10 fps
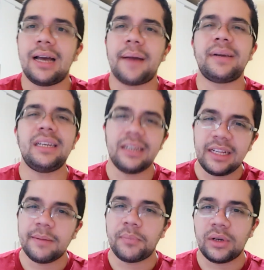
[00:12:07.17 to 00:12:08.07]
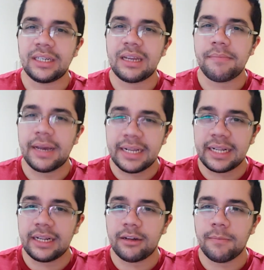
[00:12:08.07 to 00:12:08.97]
I'm kind of disappointed that
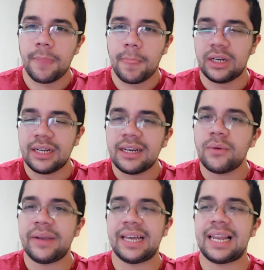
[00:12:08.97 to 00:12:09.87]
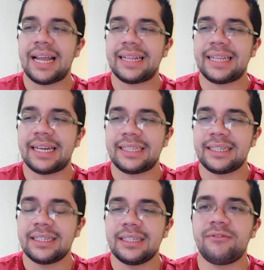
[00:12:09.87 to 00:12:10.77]
Benji clearly realized that
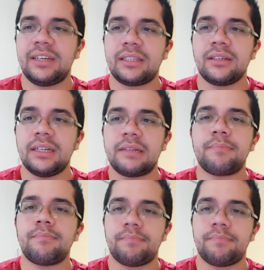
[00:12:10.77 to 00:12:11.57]
Victor is